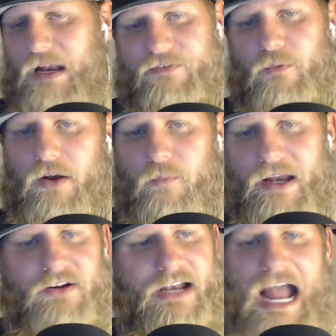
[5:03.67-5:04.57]
And if you want to
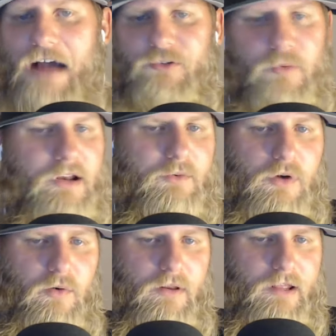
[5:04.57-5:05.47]
win, you're going to have to win on the road.